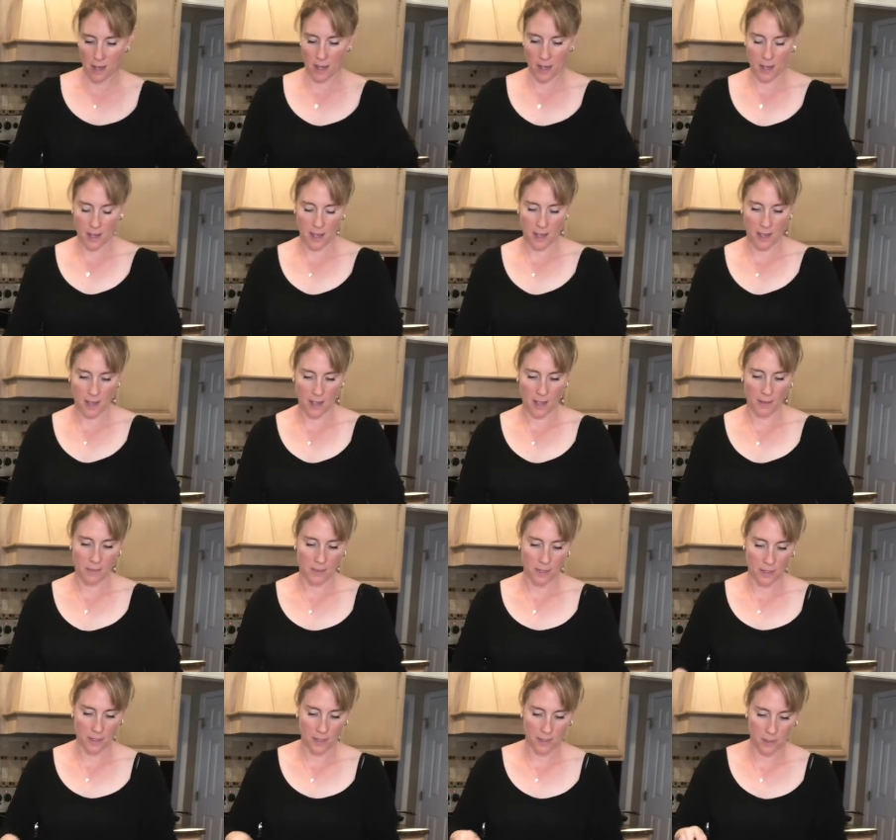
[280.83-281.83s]
I'm
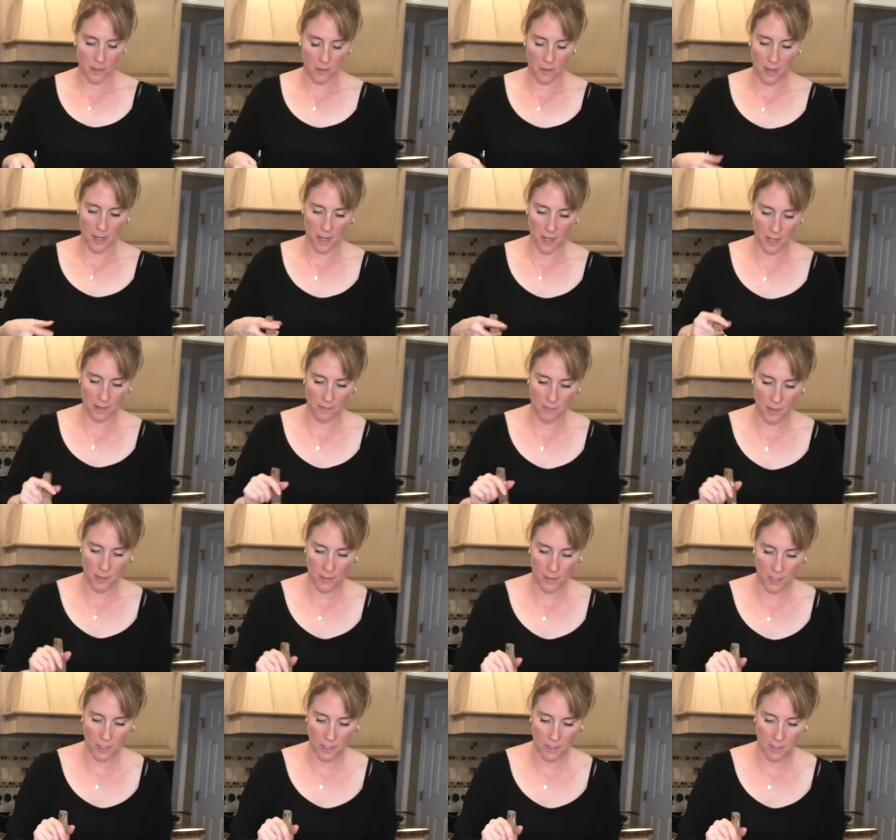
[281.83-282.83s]
going to go ahead and
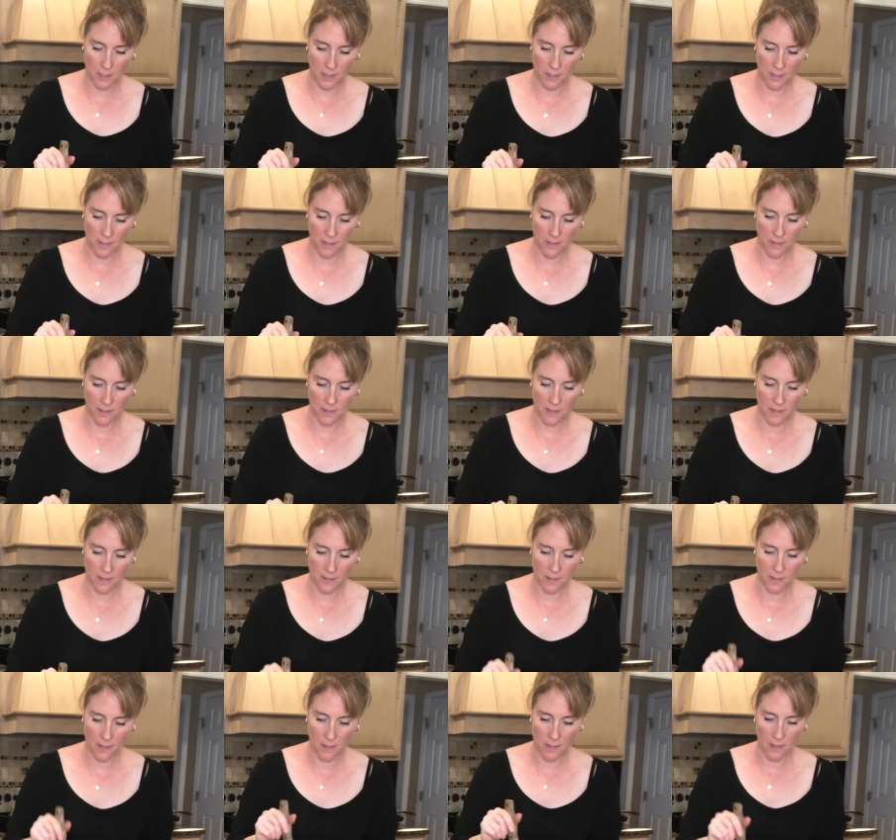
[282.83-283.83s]
poke it.
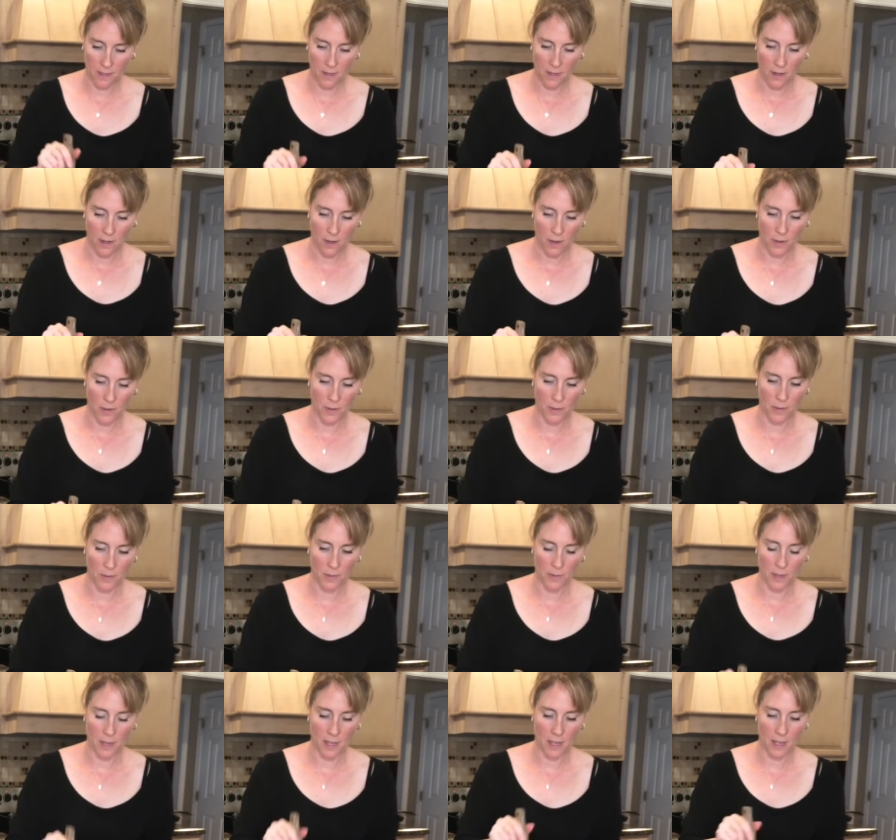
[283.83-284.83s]

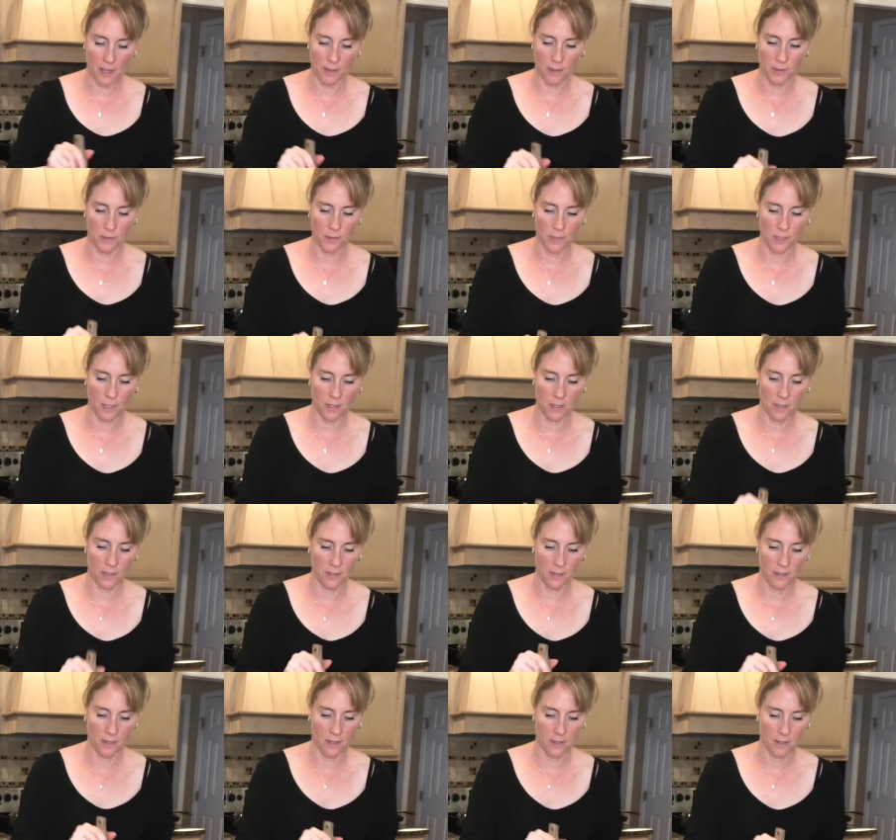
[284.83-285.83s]
Oh yeah,
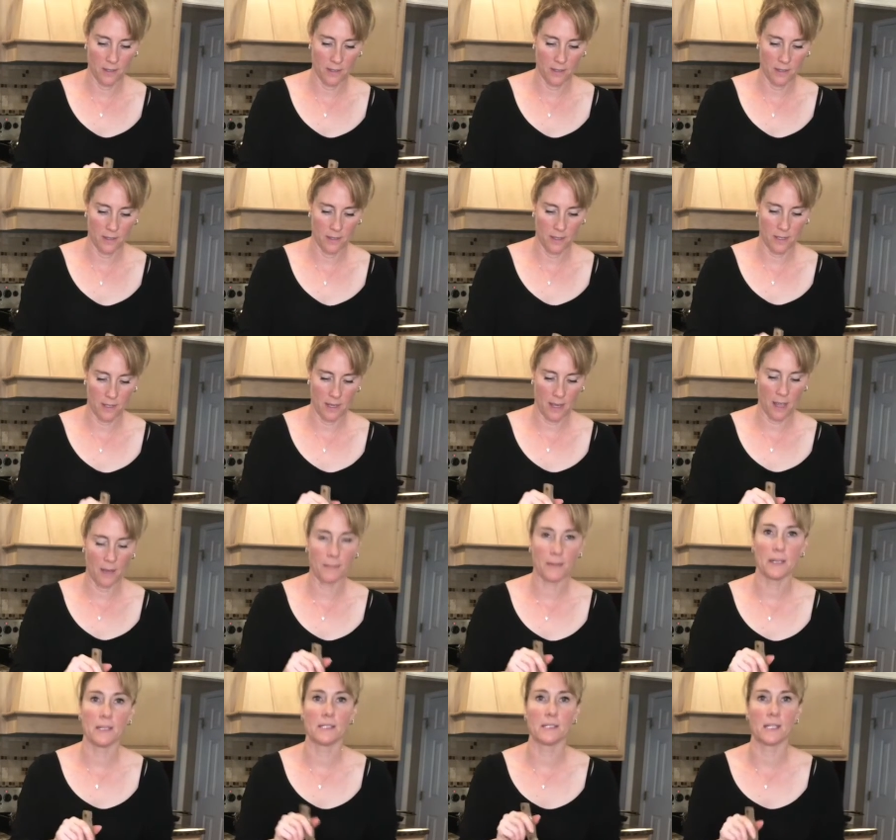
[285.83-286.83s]

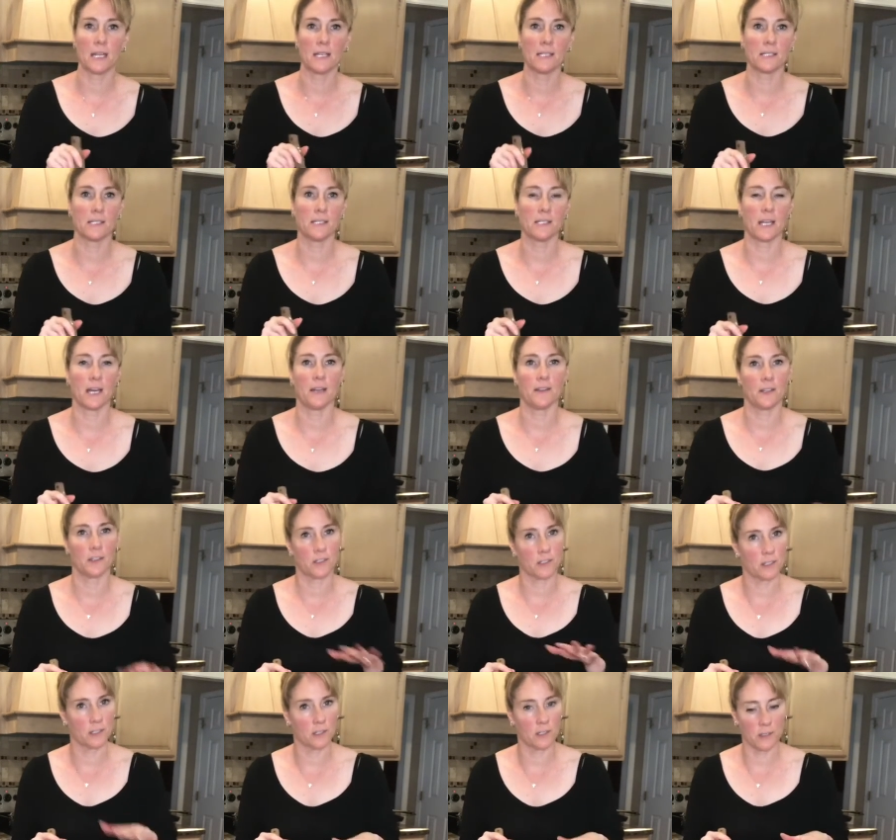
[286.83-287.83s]
yep, it's nice and done.
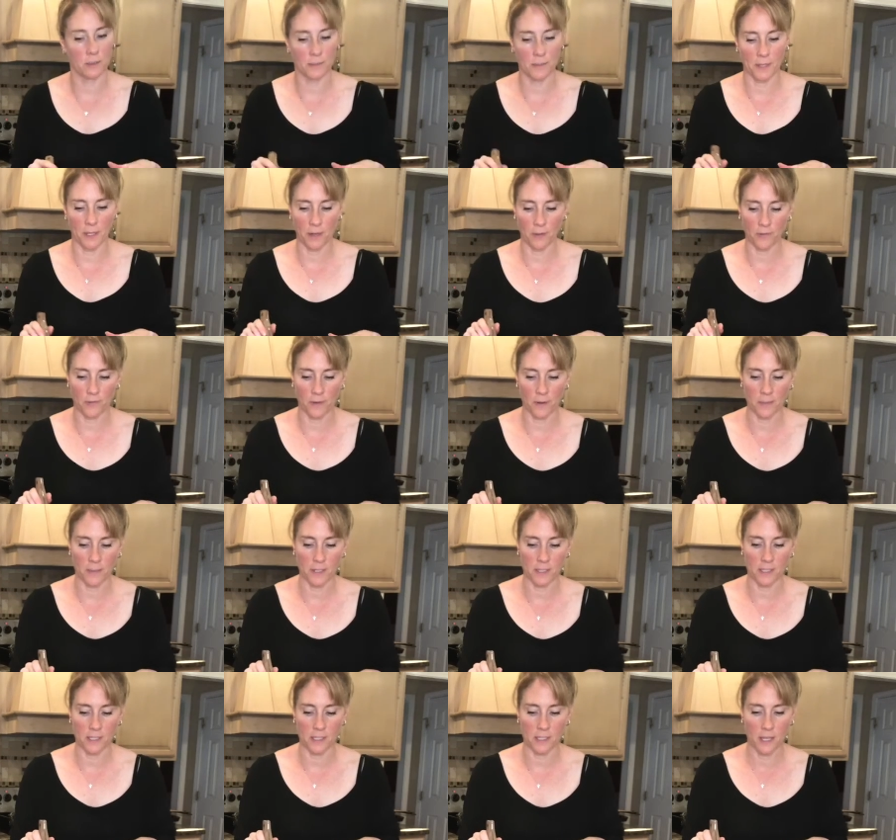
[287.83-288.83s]
There's a little bit of
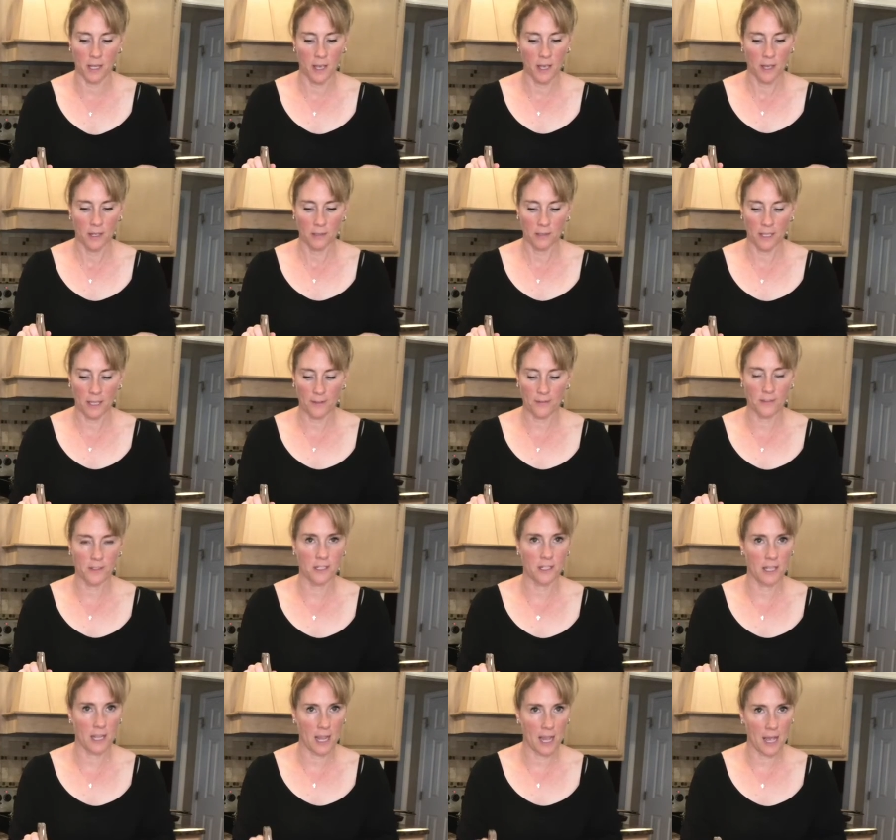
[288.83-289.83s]
firmness left to
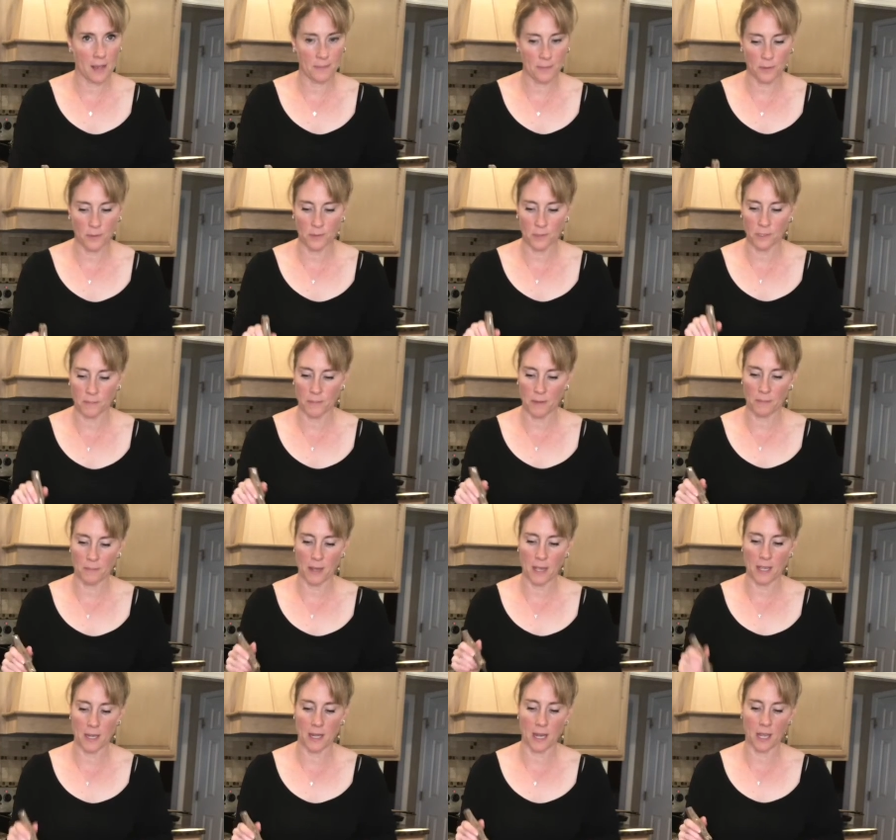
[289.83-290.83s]
the apples, but
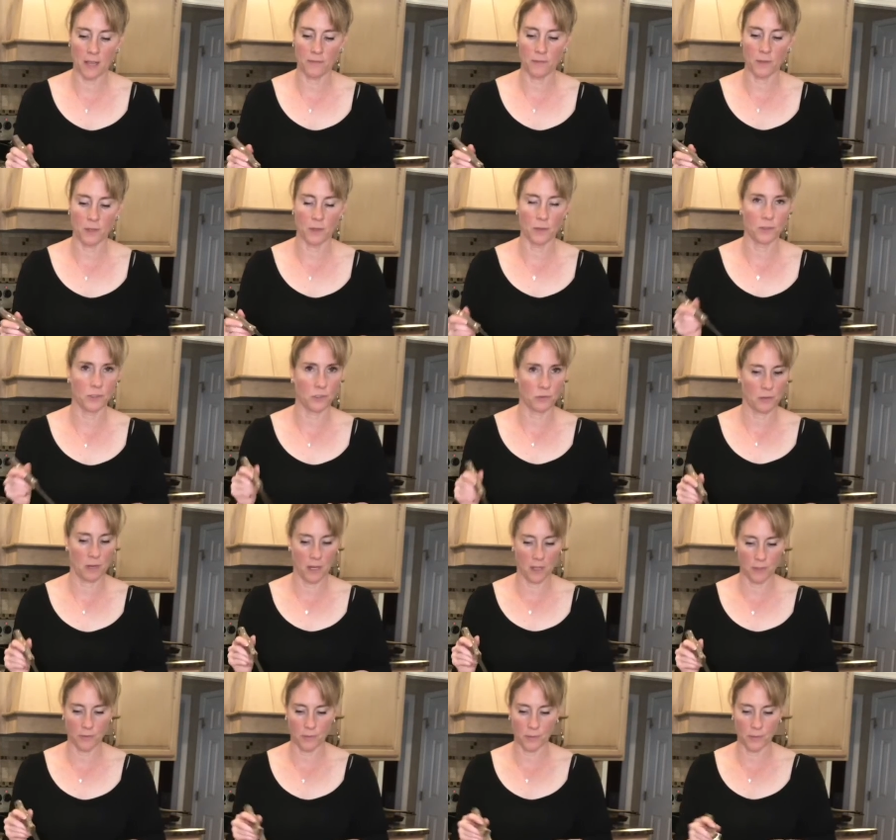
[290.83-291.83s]
my knife goes
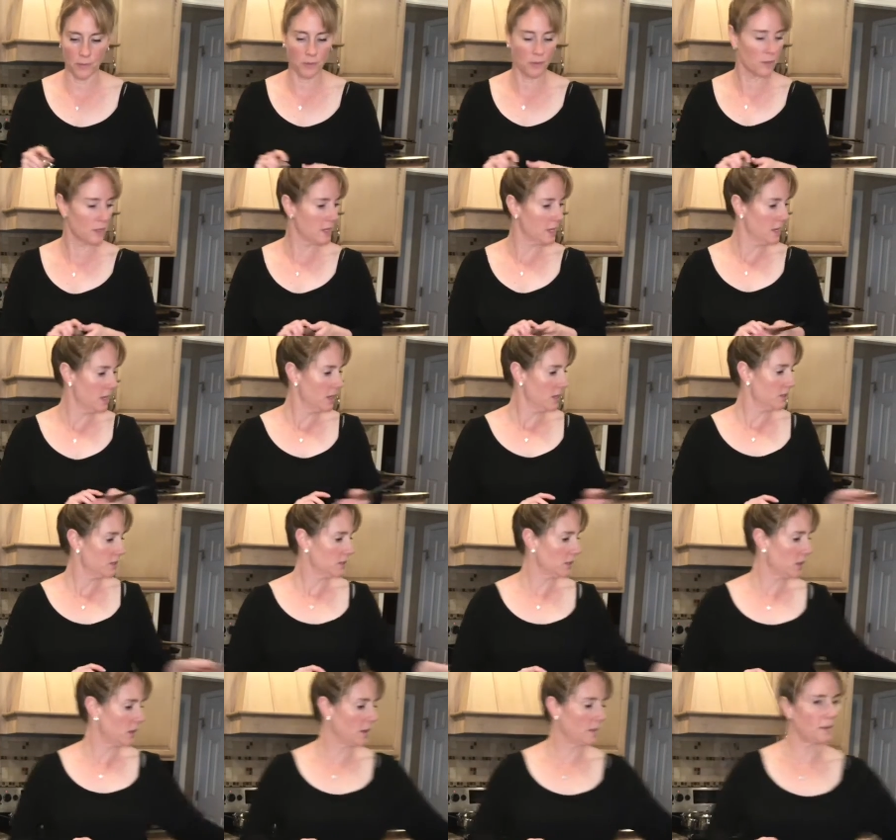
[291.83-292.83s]
straight through,
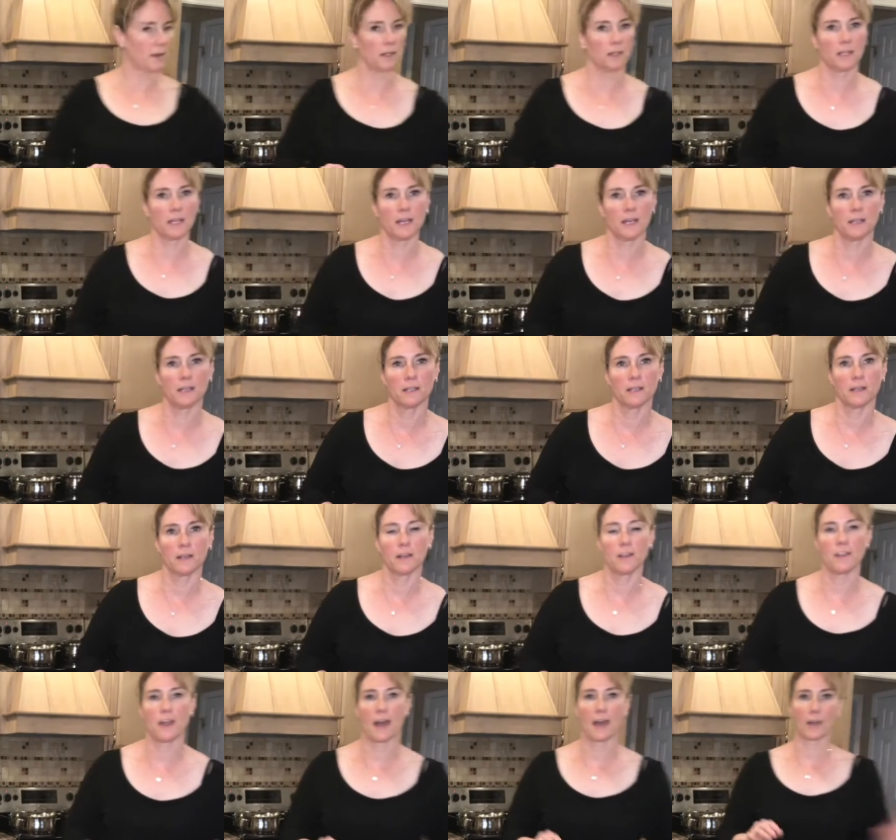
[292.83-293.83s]
so I'm going to let
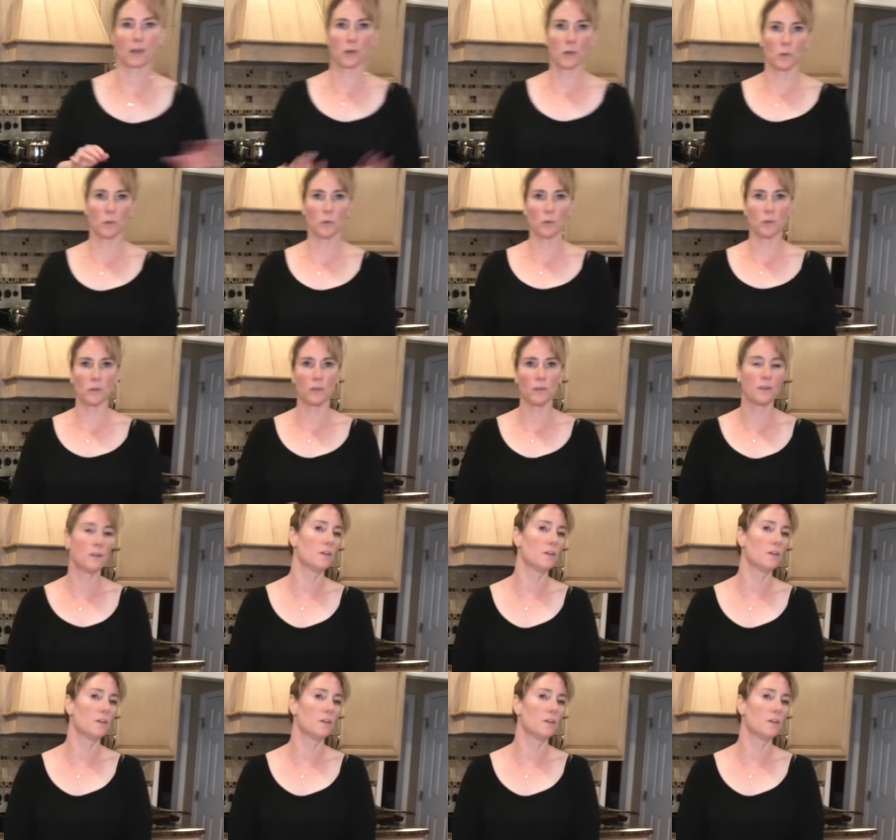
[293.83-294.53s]
that cool